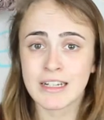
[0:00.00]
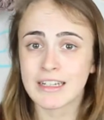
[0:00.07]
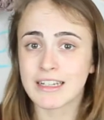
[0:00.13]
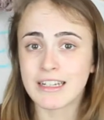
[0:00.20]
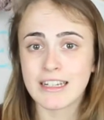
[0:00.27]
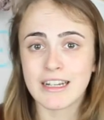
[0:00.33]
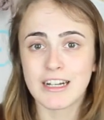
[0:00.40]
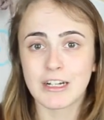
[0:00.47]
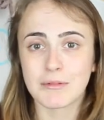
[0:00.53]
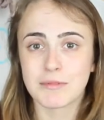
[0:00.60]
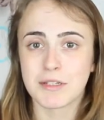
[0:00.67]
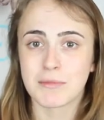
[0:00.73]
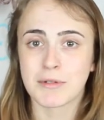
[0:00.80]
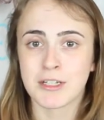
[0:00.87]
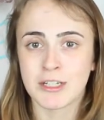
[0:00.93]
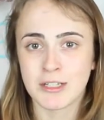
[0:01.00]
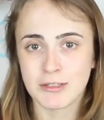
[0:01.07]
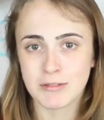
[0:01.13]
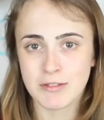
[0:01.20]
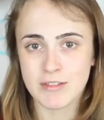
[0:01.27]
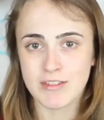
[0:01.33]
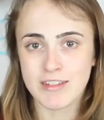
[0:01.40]
going to help someone who
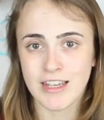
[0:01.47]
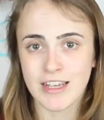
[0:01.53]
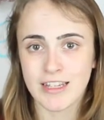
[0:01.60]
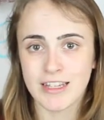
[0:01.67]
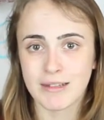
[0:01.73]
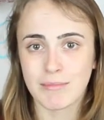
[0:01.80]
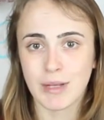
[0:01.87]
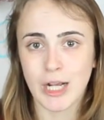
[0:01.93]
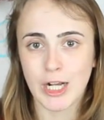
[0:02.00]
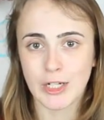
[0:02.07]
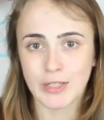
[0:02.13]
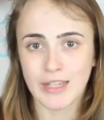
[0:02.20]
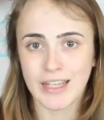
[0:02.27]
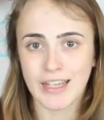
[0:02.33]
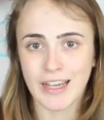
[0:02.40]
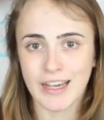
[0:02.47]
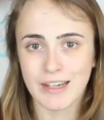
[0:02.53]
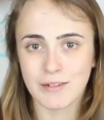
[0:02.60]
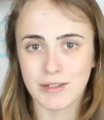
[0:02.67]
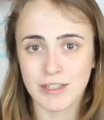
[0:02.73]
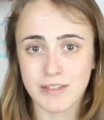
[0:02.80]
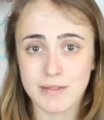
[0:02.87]
was tech impaired like
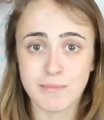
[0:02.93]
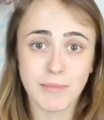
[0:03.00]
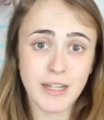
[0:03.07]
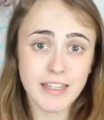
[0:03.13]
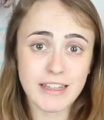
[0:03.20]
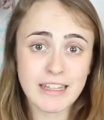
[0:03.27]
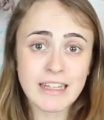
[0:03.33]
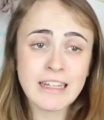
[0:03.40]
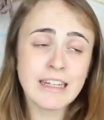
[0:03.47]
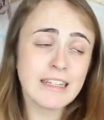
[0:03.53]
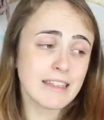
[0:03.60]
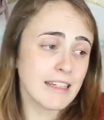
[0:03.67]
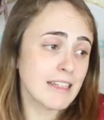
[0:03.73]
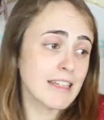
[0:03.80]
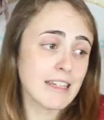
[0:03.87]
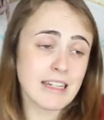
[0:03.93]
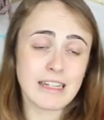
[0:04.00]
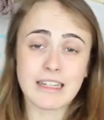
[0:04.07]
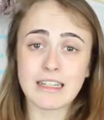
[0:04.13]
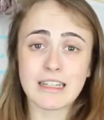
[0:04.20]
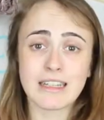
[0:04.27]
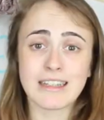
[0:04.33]
I was, but they
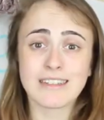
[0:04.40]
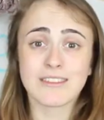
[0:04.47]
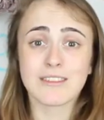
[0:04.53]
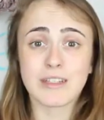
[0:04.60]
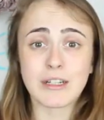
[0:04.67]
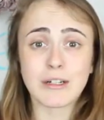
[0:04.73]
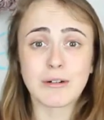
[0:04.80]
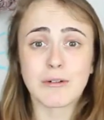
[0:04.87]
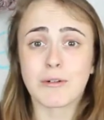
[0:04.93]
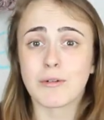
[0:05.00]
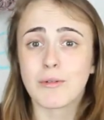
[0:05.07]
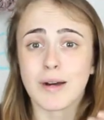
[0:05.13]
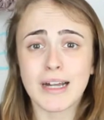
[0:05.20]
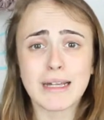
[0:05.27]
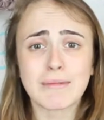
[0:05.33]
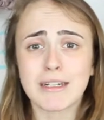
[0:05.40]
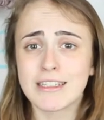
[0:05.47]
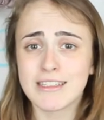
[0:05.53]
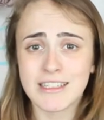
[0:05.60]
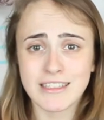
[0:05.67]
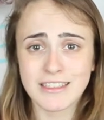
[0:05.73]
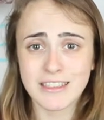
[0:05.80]
didn't. So why am I
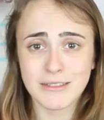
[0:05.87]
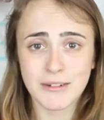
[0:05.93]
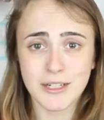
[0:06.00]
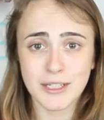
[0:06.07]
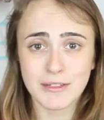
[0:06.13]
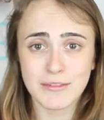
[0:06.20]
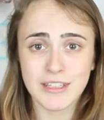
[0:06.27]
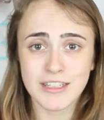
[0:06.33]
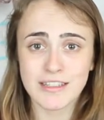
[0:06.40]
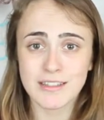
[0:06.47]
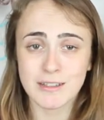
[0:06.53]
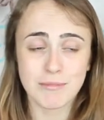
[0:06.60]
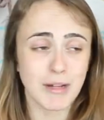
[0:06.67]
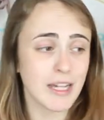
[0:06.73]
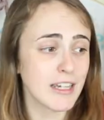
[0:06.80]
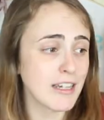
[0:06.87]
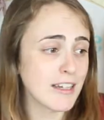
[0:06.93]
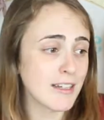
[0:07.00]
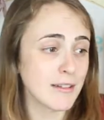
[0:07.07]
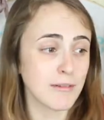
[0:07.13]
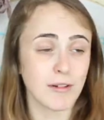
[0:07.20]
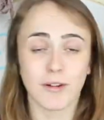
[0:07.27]
telling you all of this? You might
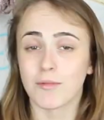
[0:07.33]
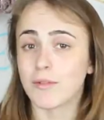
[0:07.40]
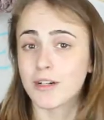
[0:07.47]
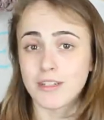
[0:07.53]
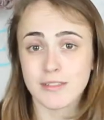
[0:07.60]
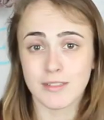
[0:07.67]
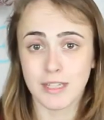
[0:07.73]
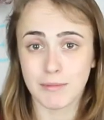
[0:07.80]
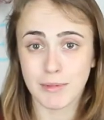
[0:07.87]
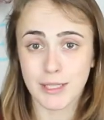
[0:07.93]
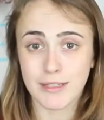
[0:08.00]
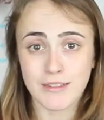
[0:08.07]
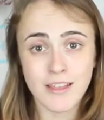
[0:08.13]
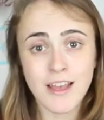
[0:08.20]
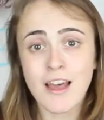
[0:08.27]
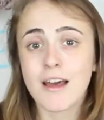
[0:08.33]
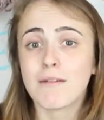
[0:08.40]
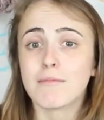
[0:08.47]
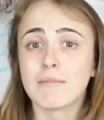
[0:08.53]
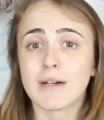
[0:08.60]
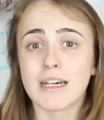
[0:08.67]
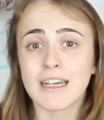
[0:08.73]
want to skip it,
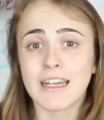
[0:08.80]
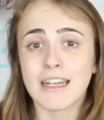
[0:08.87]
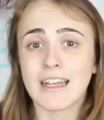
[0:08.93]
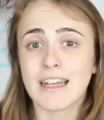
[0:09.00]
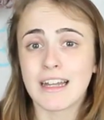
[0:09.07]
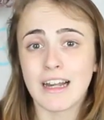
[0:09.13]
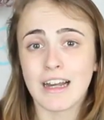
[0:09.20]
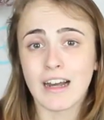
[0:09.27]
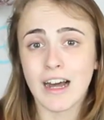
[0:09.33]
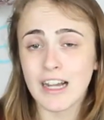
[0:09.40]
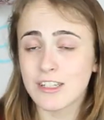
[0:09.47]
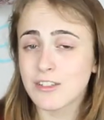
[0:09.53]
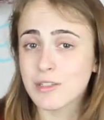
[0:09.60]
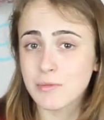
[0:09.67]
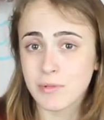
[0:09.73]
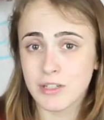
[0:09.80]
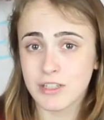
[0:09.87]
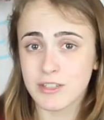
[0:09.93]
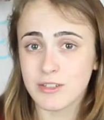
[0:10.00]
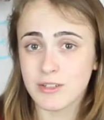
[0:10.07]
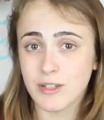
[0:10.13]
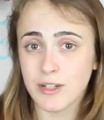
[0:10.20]
but I just want
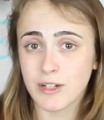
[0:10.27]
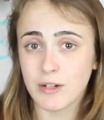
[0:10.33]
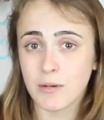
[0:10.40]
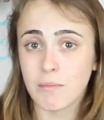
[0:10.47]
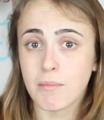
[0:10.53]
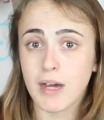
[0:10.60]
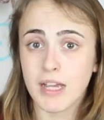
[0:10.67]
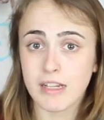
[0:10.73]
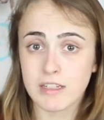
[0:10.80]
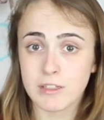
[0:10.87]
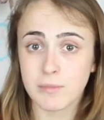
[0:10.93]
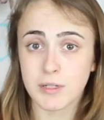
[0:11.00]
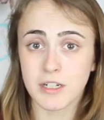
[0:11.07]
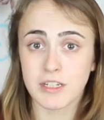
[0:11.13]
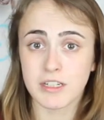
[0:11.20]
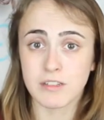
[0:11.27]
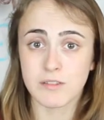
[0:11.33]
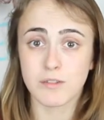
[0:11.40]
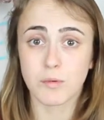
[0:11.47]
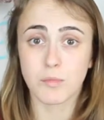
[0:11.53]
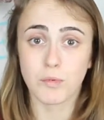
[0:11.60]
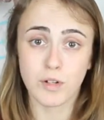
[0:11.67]
you to know my
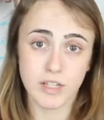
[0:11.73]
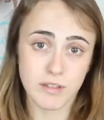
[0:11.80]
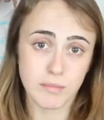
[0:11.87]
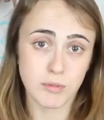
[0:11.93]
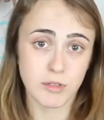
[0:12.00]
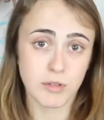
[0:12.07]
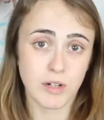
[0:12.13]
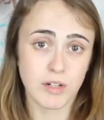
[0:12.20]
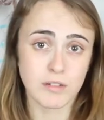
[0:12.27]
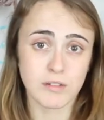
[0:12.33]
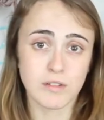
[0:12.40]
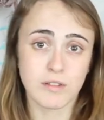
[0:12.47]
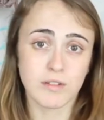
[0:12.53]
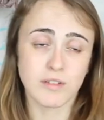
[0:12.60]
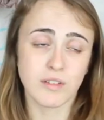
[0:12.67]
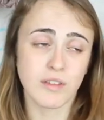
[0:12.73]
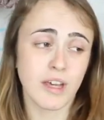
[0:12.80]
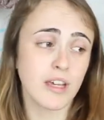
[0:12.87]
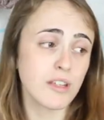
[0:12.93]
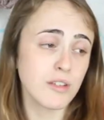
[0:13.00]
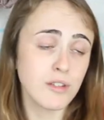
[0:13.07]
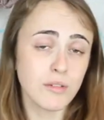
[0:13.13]
experience with Bluehost so
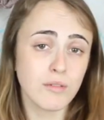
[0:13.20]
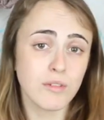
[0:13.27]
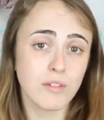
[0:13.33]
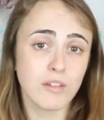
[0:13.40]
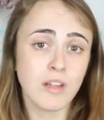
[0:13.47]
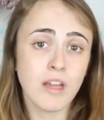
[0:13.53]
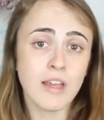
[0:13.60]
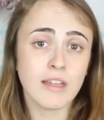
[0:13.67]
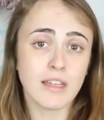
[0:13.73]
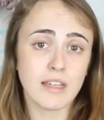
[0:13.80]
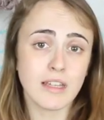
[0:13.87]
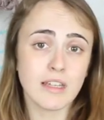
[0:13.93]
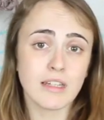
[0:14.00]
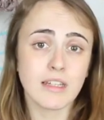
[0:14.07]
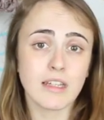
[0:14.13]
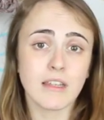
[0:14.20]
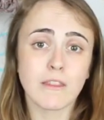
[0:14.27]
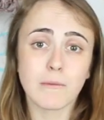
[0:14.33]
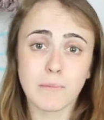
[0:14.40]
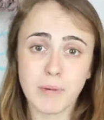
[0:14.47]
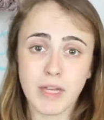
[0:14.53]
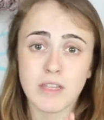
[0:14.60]
that you can get
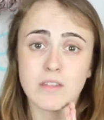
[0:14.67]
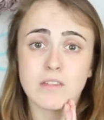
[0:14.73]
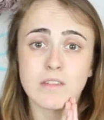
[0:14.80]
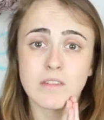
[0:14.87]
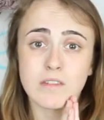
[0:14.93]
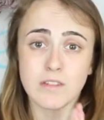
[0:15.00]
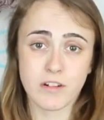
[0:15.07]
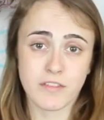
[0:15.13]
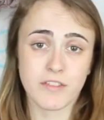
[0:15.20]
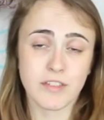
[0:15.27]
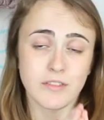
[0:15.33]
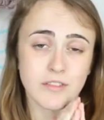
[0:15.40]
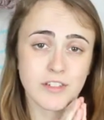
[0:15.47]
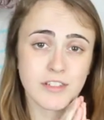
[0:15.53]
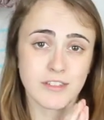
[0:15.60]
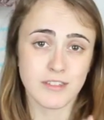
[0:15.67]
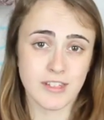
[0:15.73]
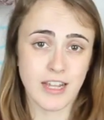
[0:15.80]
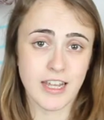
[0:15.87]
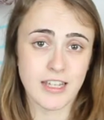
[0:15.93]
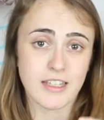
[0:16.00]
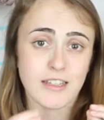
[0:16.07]
the best service for your
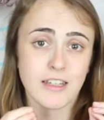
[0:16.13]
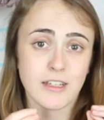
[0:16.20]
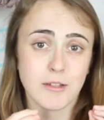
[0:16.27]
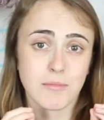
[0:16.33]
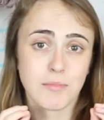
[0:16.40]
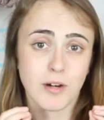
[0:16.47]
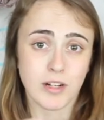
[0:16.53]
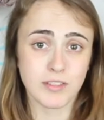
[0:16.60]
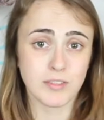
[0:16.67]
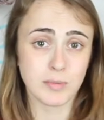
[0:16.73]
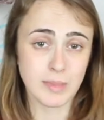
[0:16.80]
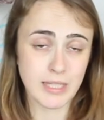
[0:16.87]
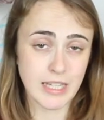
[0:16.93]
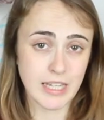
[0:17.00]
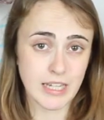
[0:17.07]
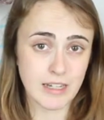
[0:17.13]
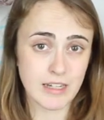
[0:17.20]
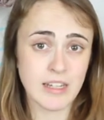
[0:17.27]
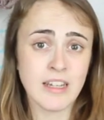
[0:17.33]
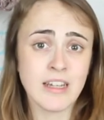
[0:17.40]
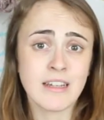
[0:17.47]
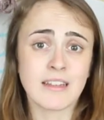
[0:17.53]
site that you possibly
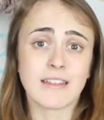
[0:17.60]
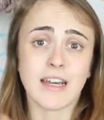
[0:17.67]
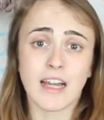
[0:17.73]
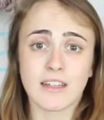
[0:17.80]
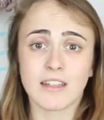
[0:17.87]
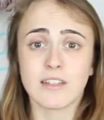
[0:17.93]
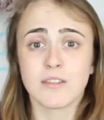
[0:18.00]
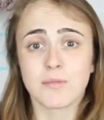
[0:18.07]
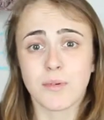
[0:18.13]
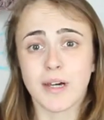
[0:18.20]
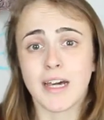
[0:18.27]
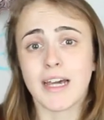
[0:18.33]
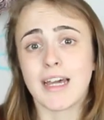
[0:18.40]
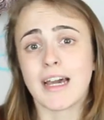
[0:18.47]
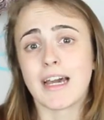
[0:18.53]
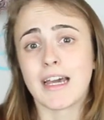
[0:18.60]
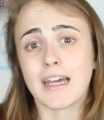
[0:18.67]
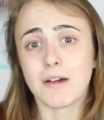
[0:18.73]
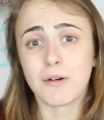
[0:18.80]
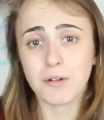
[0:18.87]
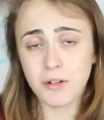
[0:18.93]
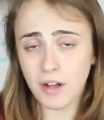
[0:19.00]
can. that is why I
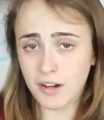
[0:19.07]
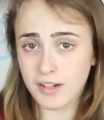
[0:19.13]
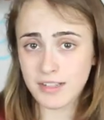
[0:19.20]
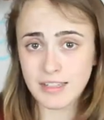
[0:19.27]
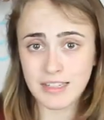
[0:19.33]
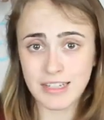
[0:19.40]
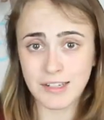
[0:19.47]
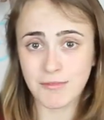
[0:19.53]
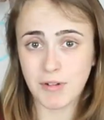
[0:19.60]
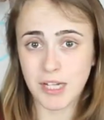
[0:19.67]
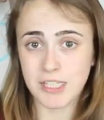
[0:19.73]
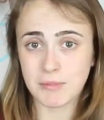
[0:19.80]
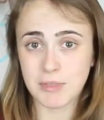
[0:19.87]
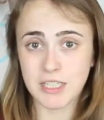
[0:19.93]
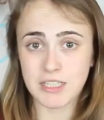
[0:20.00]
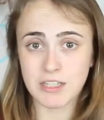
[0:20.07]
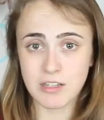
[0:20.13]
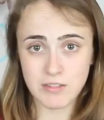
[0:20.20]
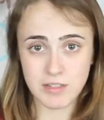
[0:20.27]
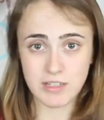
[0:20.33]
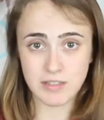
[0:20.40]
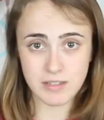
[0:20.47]
wholeheartedly recommend
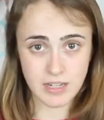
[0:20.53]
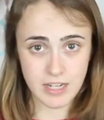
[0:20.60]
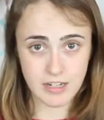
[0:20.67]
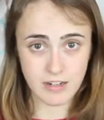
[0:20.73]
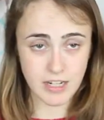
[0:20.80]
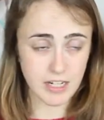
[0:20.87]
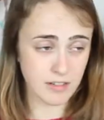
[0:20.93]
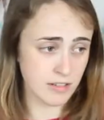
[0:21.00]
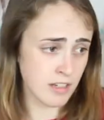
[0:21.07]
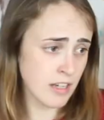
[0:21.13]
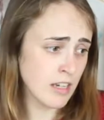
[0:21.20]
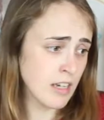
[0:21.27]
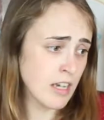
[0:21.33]
using SiteGround.